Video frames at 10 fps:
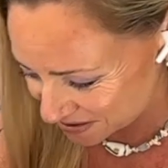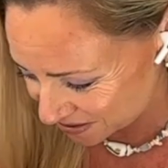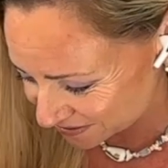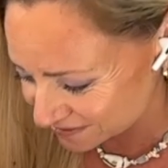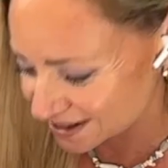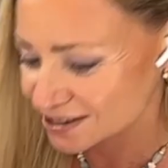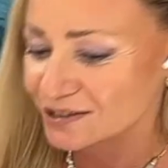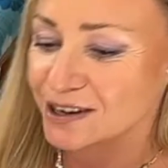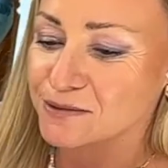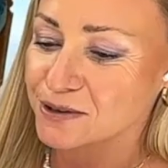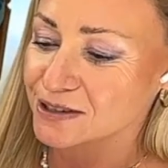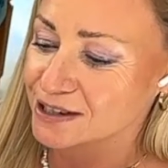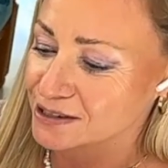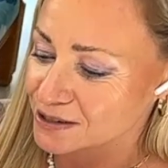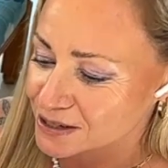Mercury retrograde, what
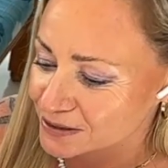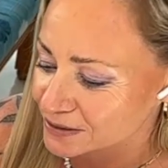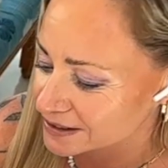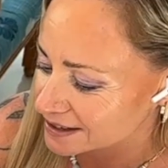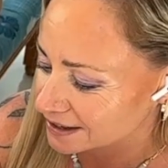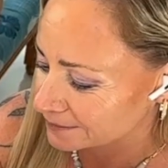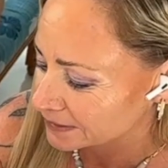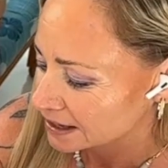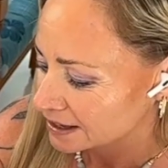does it do to us, huh?